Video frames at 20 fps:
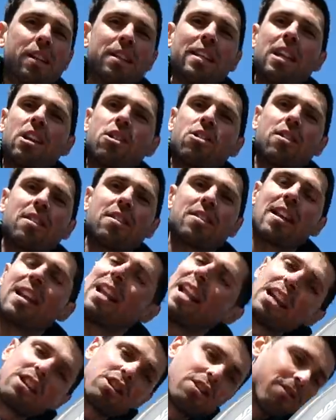conditions,
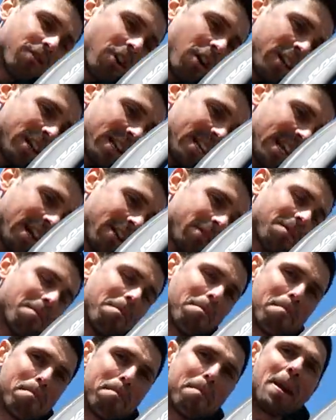unless you're riding down
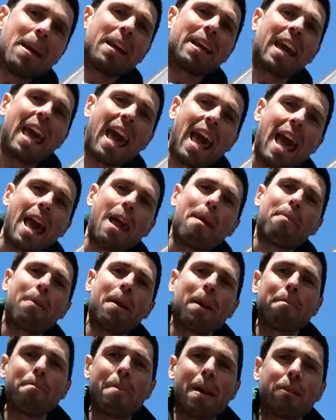some big
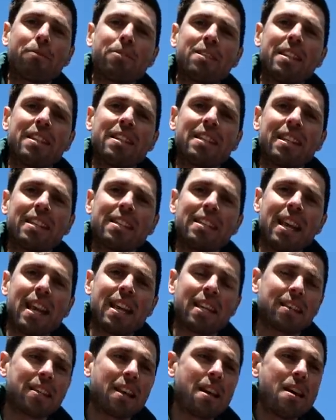epic mountain
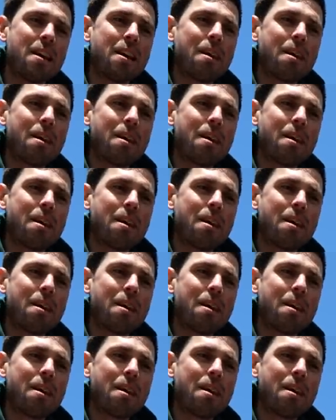descents.